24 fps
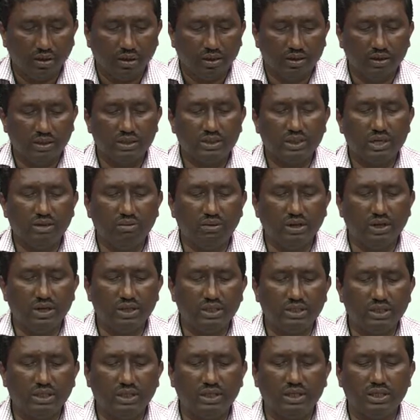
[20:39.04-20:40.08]
The stability
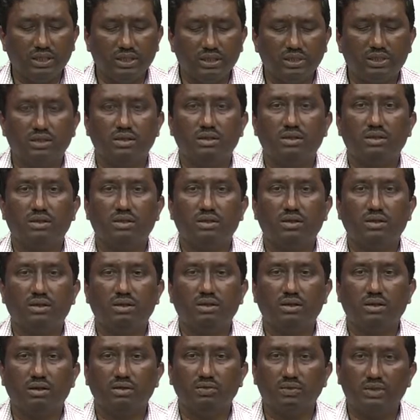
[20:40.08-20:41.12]
studies
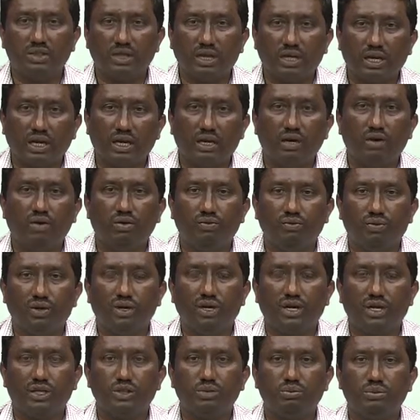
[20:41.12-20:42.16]
which are carried out for
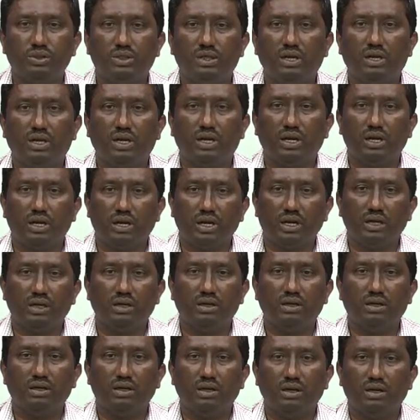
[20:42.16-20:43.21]
transmission line
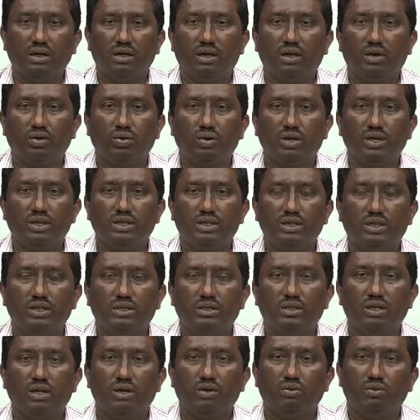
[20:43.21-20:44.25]

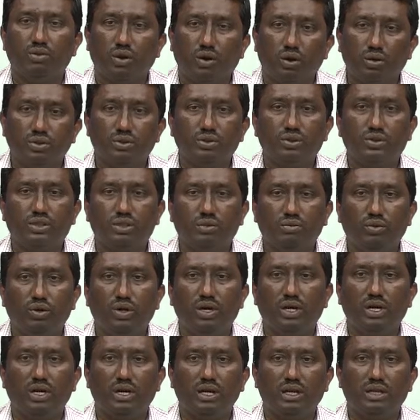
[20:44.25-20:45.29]
outages would also
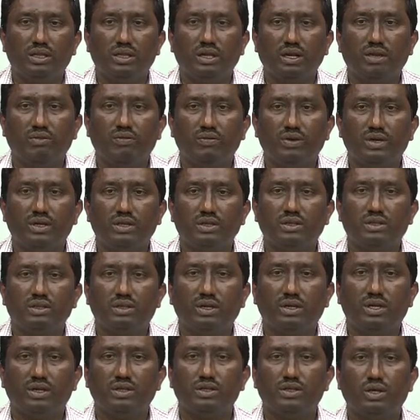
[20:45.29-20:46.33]
simulate a 3-phase
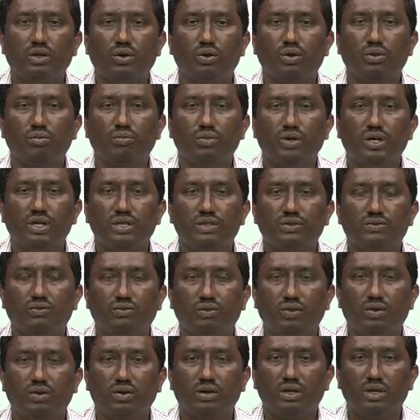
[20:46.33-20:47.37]
zero impedance
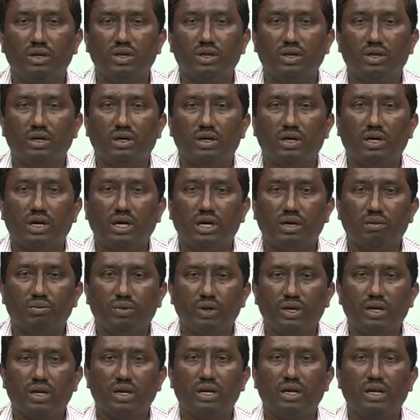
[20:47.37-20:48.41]
fault at a
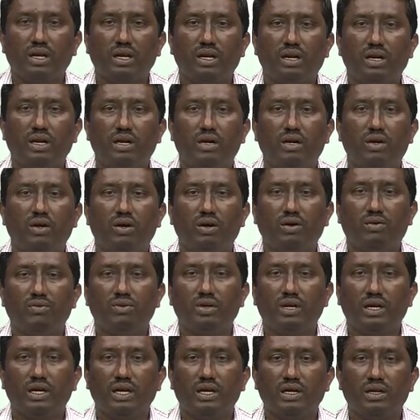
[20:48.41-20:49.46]
particular end of the
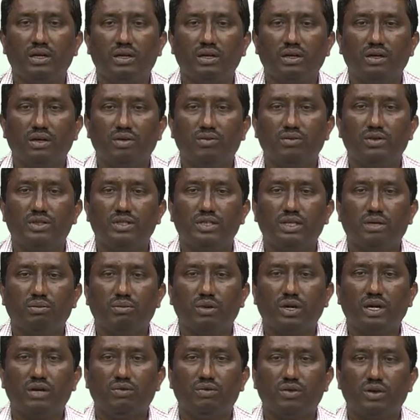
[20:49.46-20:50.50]
line, which is
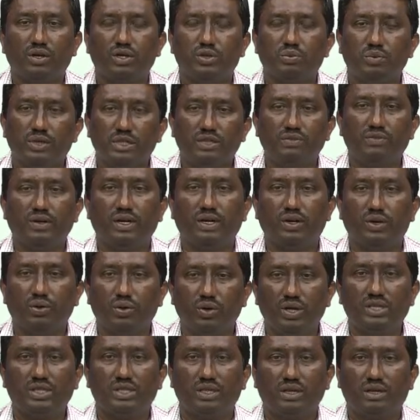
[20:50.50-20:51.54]
applied for a specific
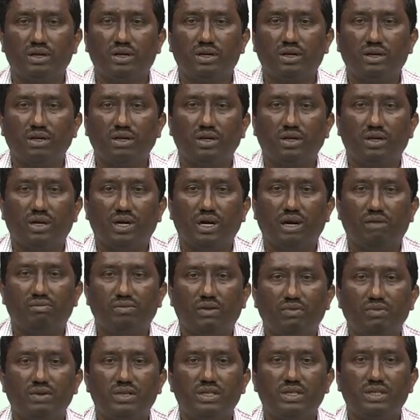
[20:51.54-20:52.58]
duration,
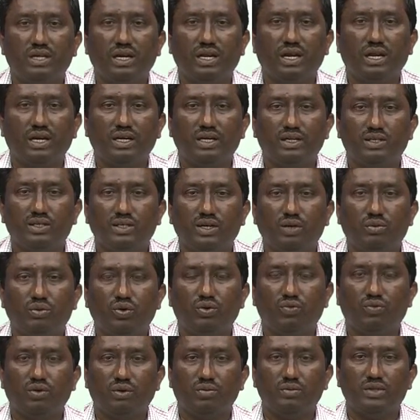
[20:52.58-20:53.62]
after which the line is
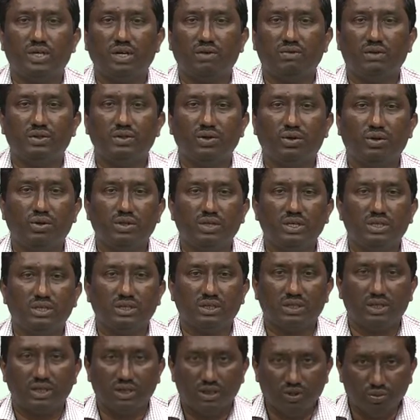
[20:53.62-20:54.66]
removed from service. So, all
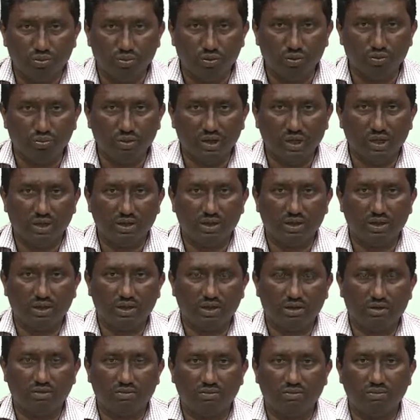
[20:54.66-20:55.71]
this could be
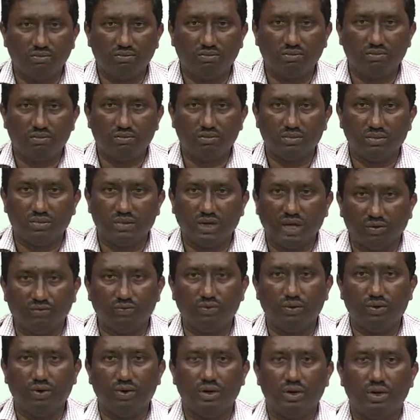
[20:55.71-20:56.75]

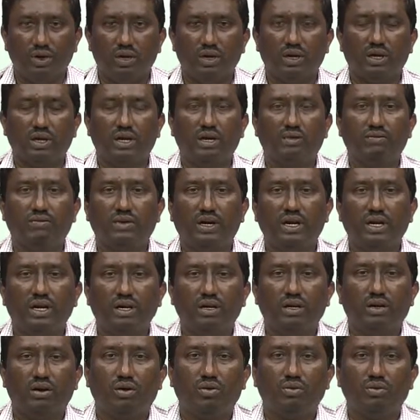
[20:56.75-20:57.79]
helpful in
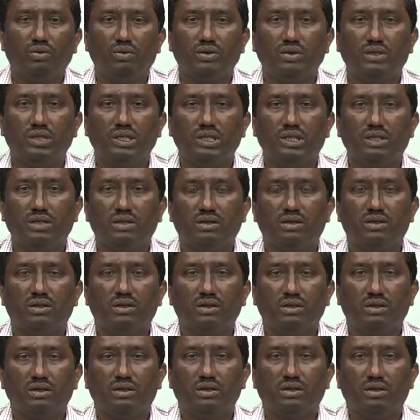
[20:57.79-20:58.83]
finding out the
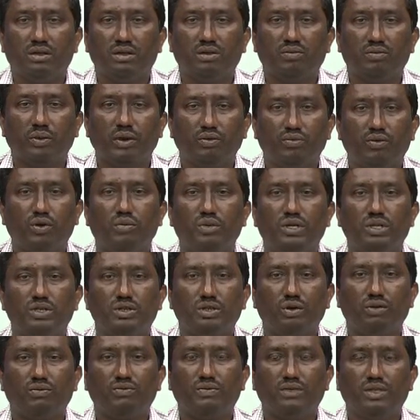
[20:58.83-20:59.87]
performance
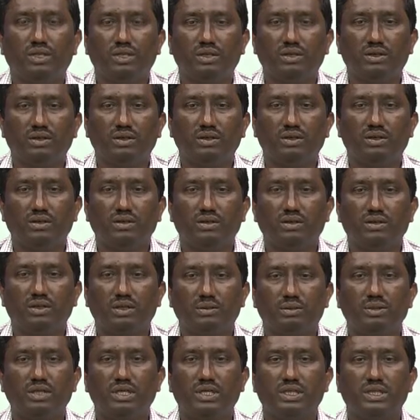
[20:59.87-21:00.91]
of the
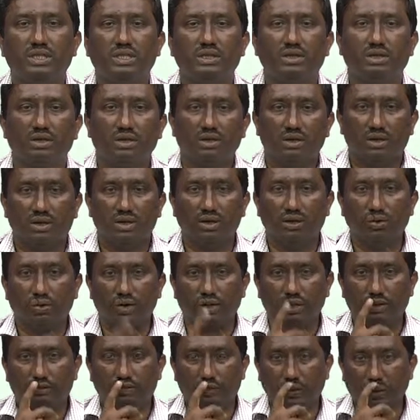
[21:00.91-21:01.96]
substation
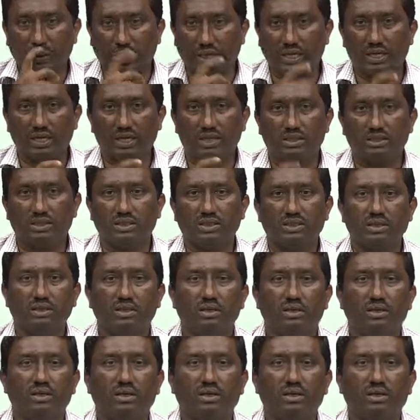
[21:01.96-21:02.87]
during the fault occurrences.